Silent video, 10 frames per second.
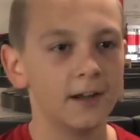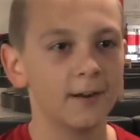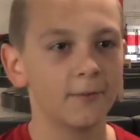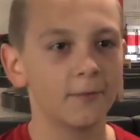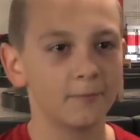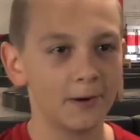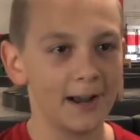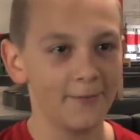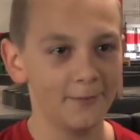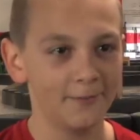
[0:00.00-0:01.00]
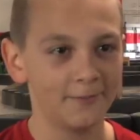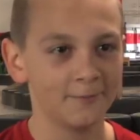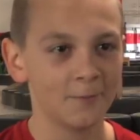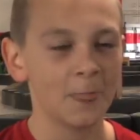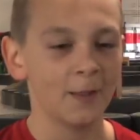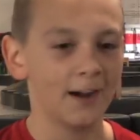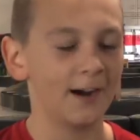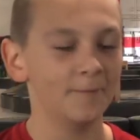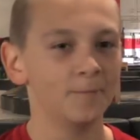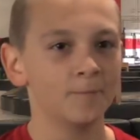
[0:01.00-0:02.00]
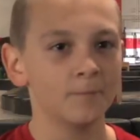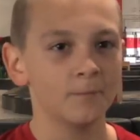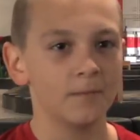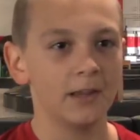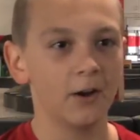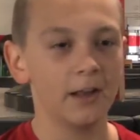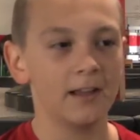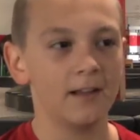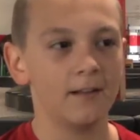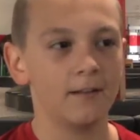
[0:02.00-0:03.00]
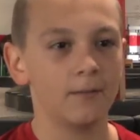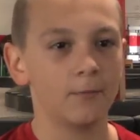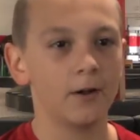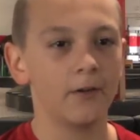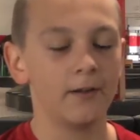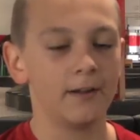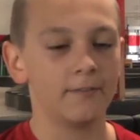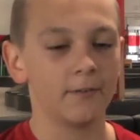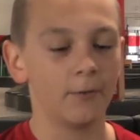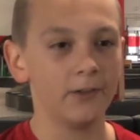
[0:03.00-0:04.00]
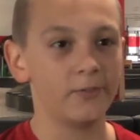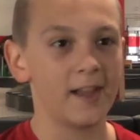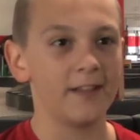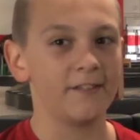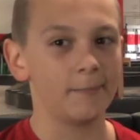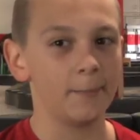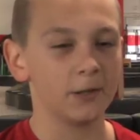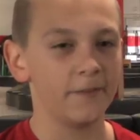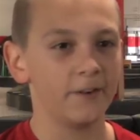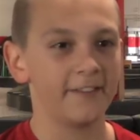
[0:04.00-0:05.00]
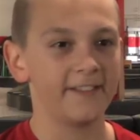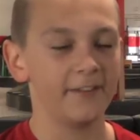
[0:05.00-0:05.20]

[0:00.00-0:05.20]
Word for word: been following Steven's footsteps, but now as an upgrade, he has the drive to go out and succeed.